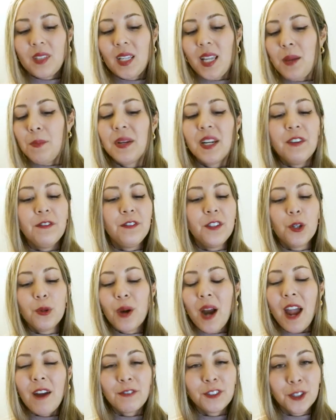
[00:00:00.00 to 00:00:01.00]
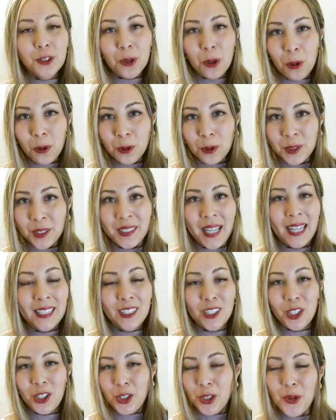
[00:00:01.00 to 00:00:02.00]
But if you were ever told that
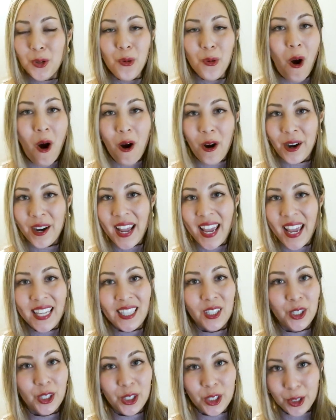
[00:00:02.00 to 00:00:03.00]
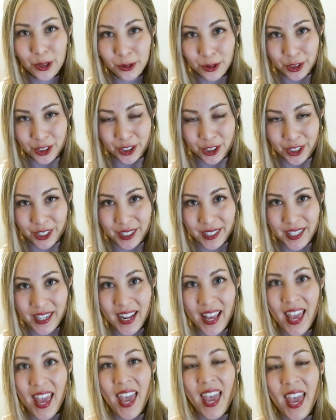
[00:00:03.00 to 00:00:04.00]
you are a loser,
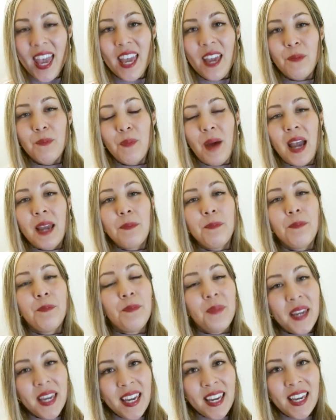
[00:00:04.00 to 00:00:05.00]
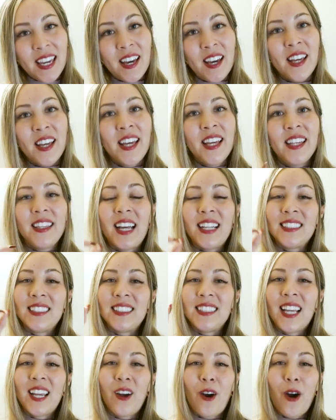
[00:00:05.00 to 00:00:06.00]
it might be that
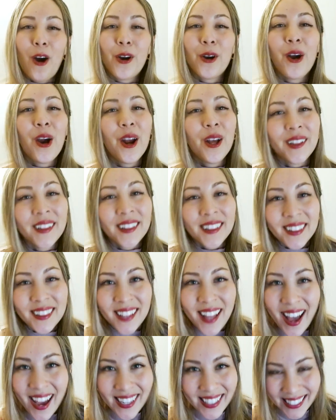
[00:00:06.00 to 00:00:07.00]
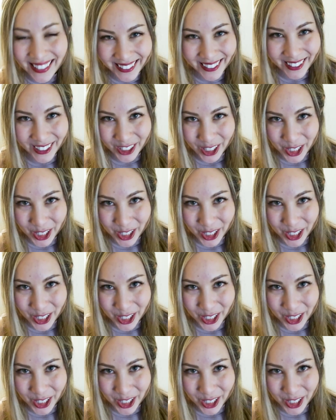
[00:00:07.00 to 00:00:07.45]
they are lying to